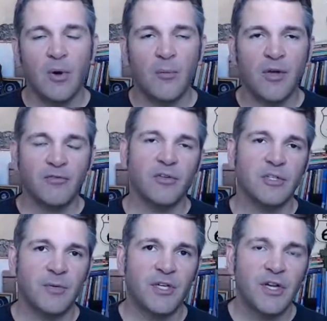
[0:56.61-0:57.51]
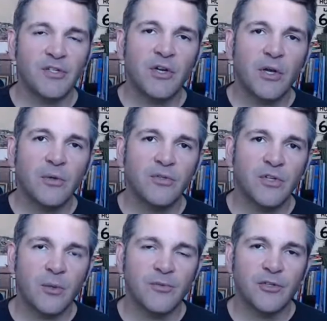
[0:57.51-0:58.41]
I'm a mindfulness meditation coach.